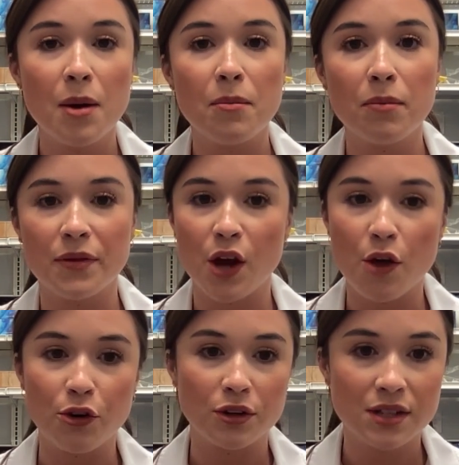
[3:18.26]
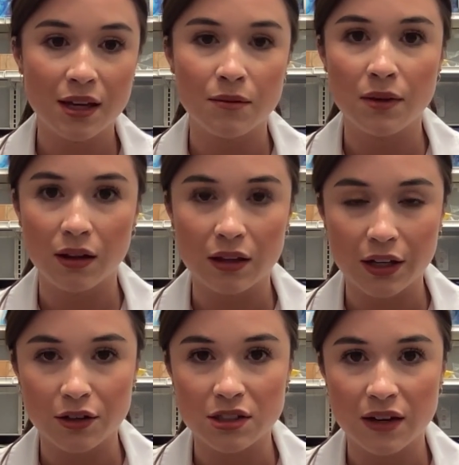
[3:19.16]
but the other 10
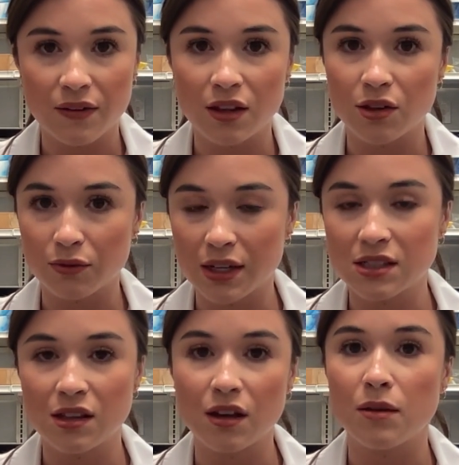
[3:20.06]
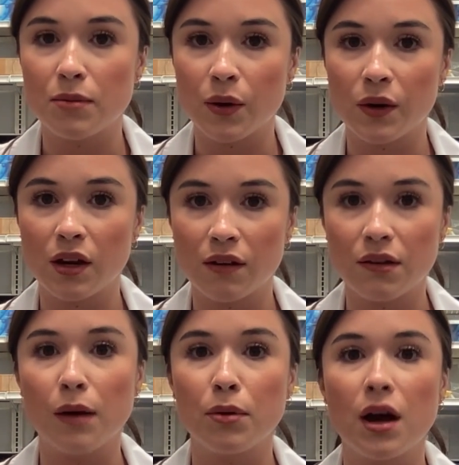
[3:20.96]
milliliters of it, the rest of the component of
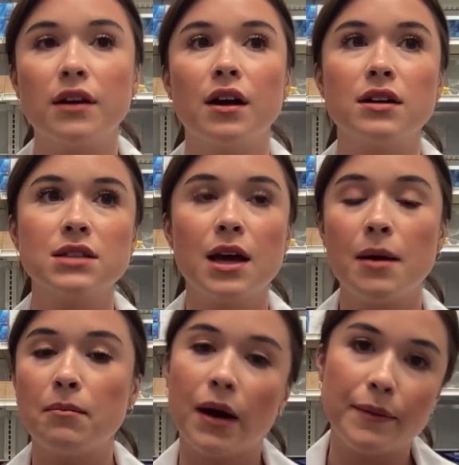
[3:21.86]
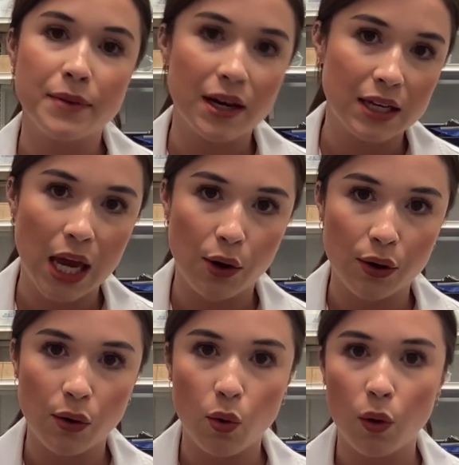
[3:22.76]
that product, might be a
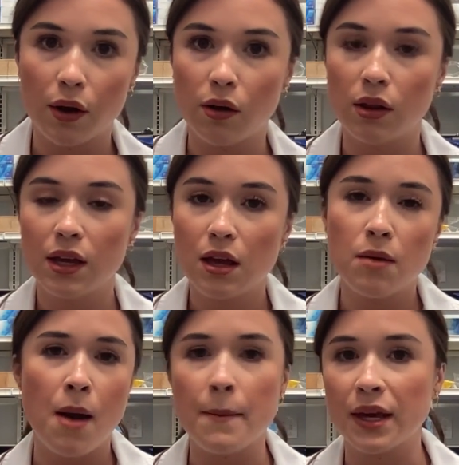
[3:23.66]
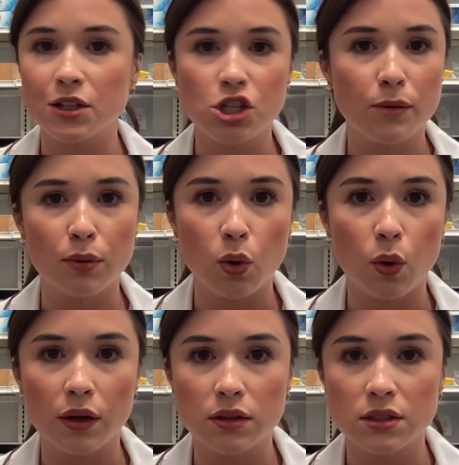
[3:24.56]
carrier oil. It might be a cheaper
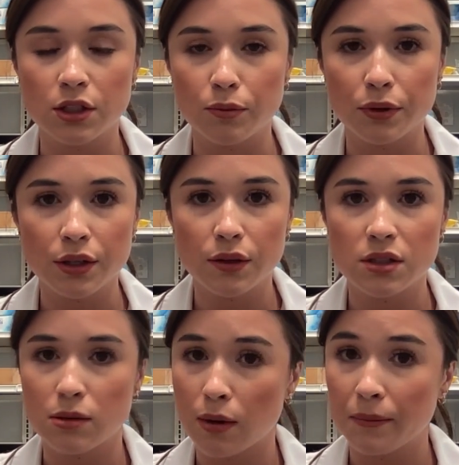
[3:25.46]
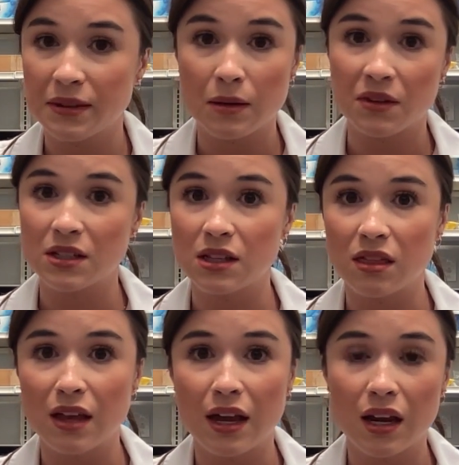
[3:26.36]
oil to produce. It might be something
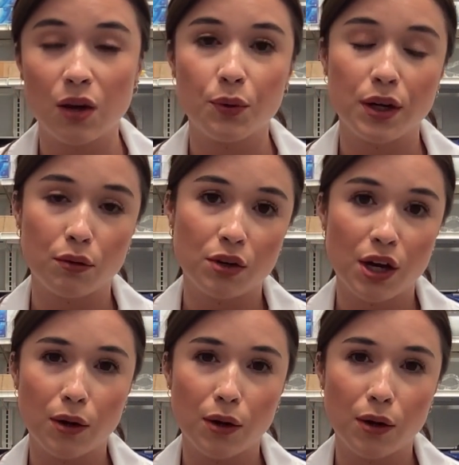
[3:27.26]
synthetic. We don't know.